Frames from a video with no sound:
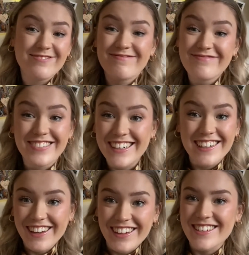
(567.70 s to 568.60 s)
really
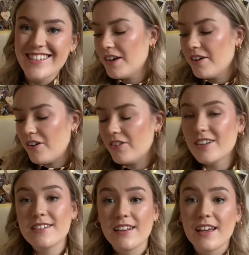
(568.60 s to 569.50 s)
good.
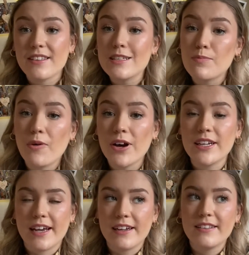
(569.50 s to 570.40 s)
Honestly, at this point,
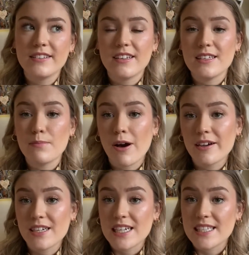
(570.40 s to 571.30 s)
anything that is
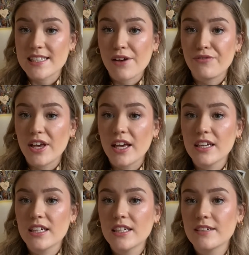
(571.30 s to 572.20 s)
marketed as
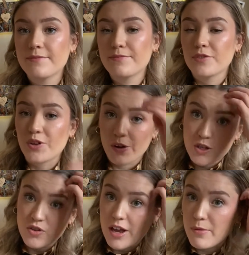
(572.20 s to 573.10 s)
sapphic goes
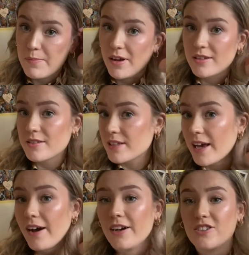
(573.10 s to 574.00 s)
straight in my basket.
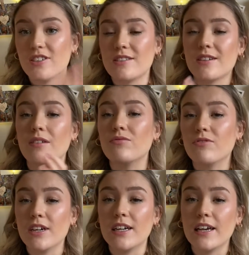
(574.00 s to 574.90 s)
I just
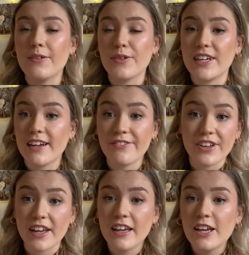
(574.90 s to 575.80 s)
really, really love
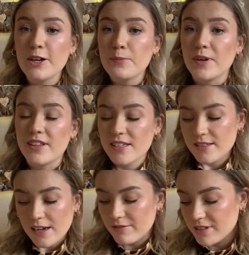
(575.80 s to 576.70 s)
it. But this
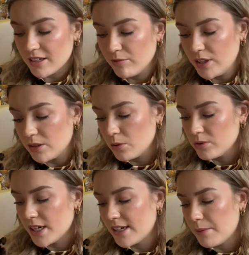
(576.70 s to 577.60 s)
sounds like a really cool
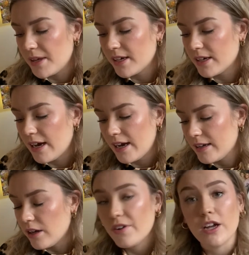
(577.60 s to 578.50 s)
dynamic and
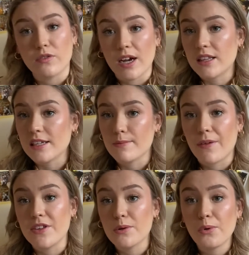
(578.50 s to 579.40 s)
I've heard great things about
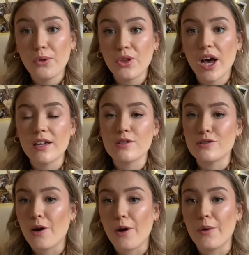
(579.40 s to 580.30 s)
this author,
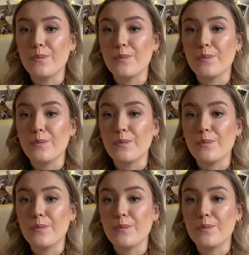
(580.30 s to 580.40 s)
so